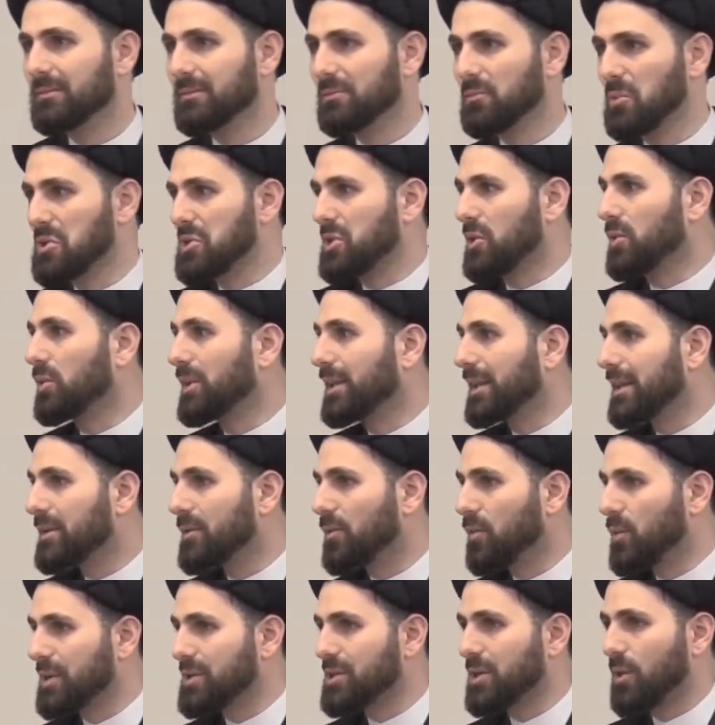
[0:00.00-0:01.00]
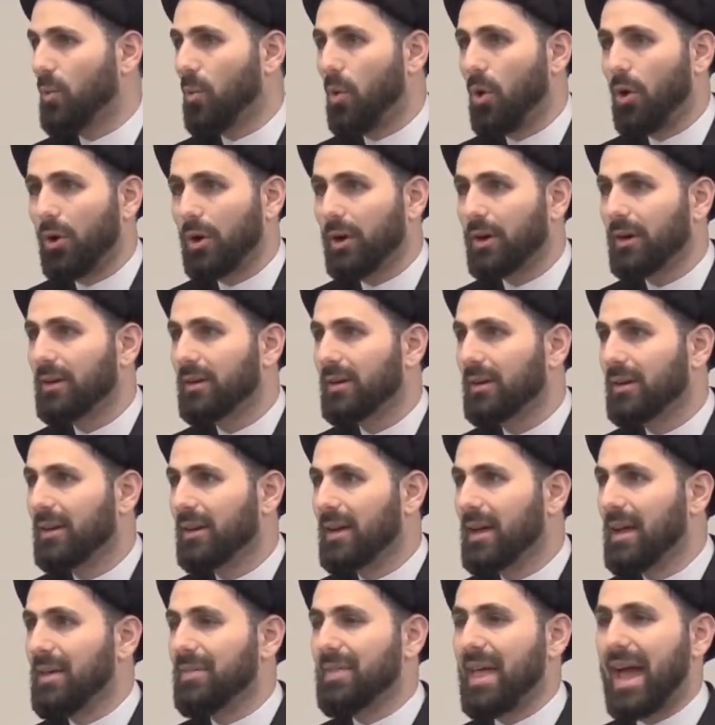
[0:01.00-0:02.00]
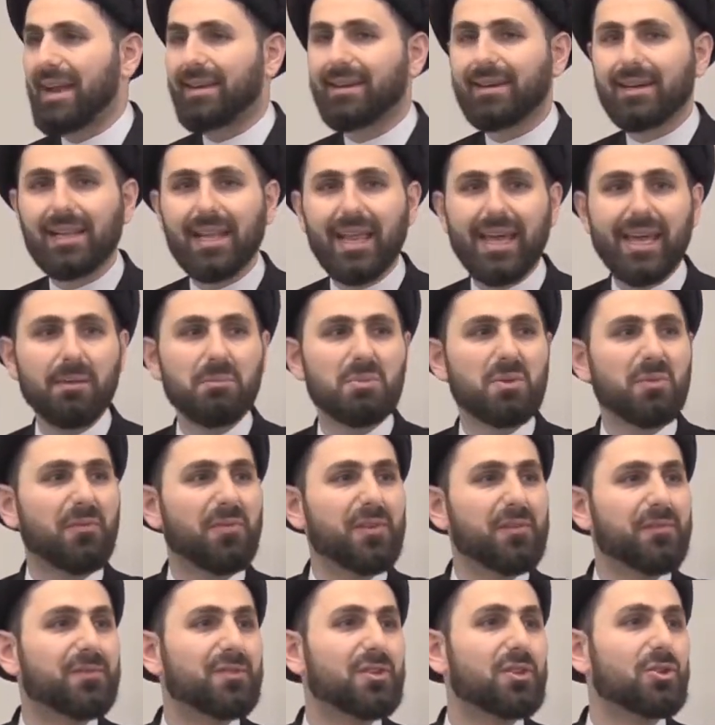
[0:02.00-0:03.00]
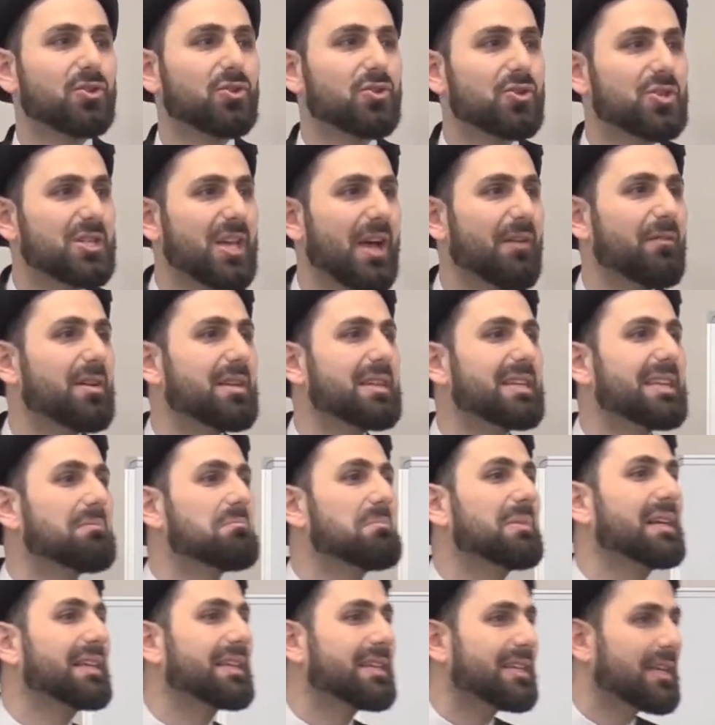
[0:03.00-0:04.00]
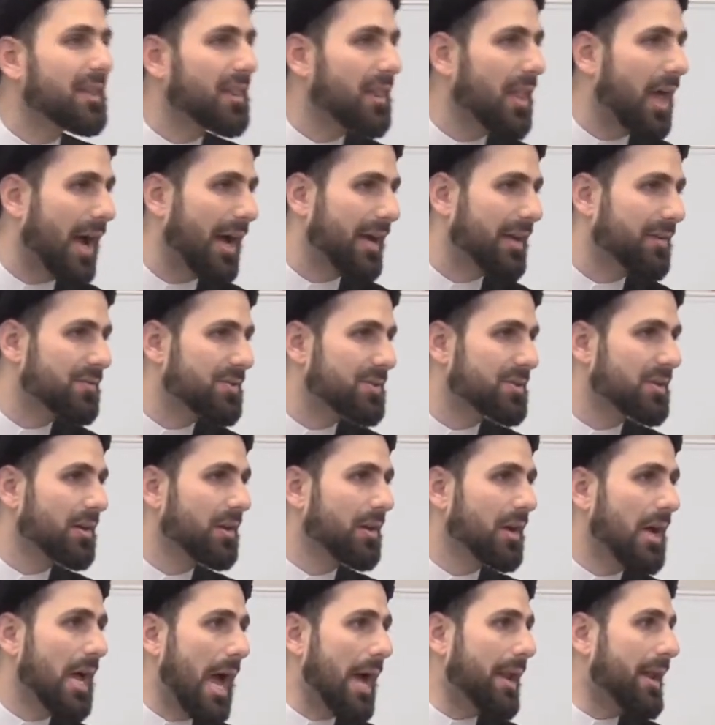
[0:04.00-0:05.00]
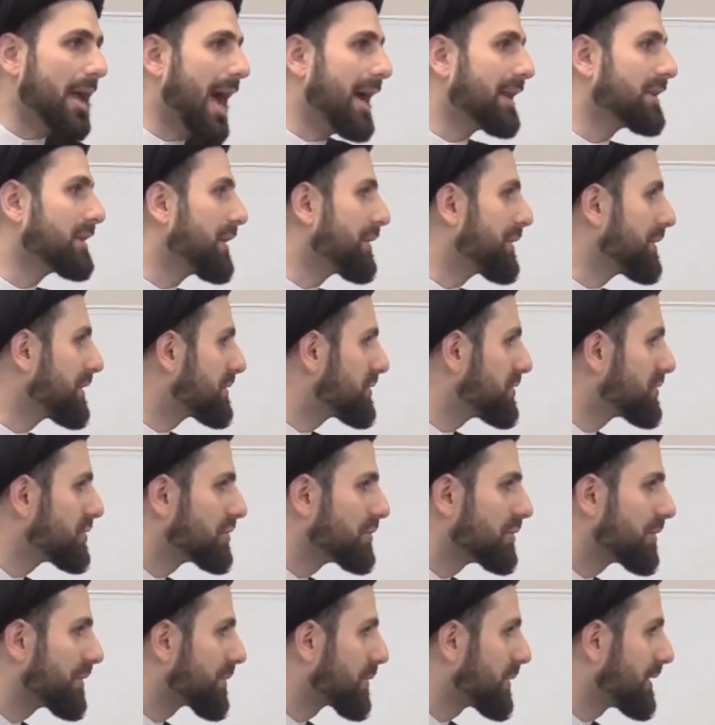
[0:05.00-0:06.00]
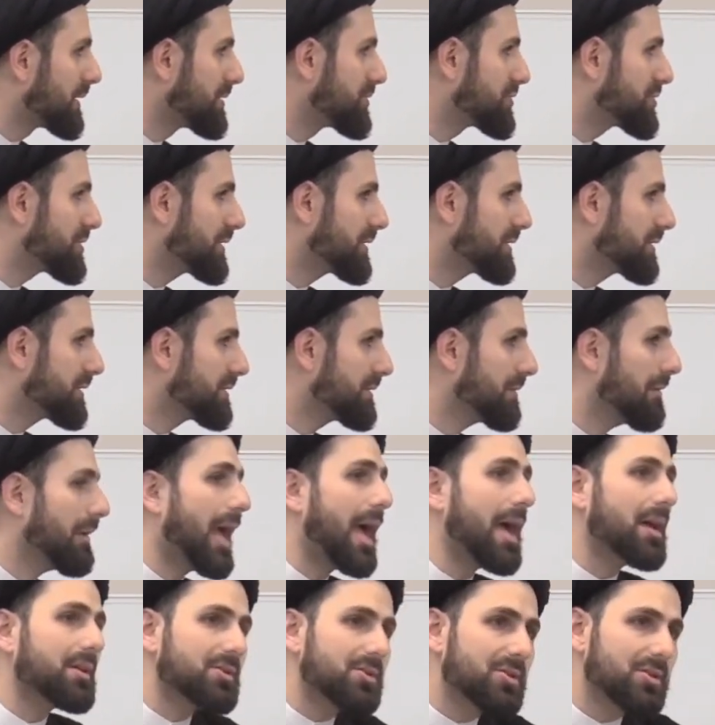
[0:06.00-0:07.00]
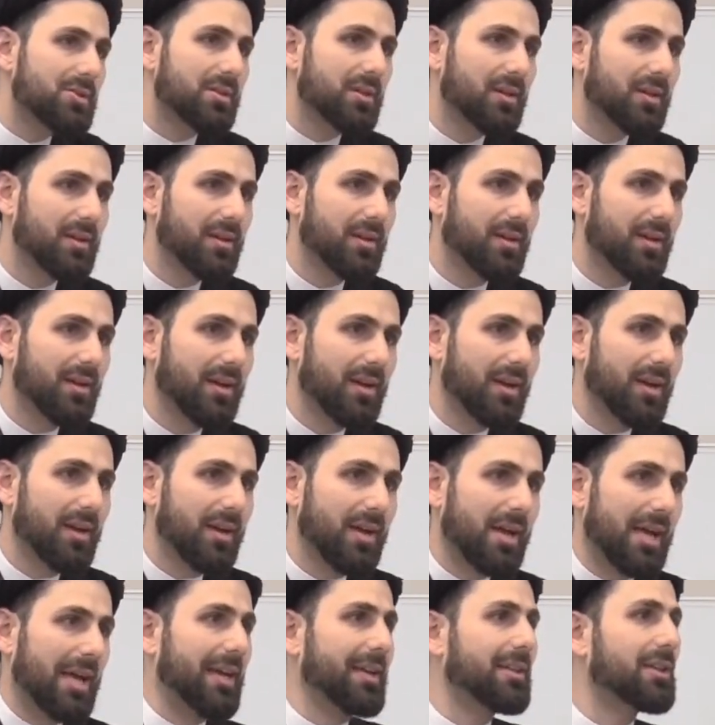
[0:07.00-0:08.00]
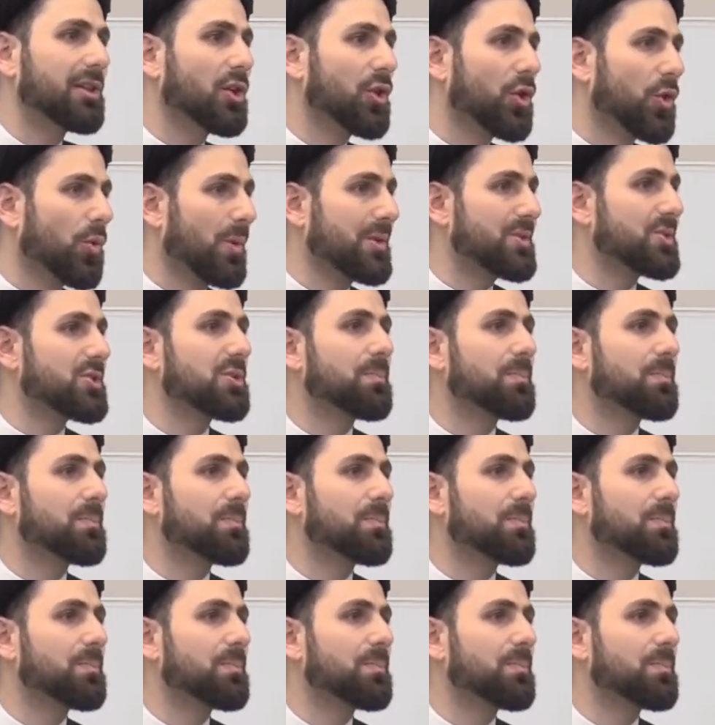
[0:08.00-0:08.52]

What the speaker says: was a war that claimed 50 to 70 million lives, and it had nothing to do with religion. Yes, Hitler was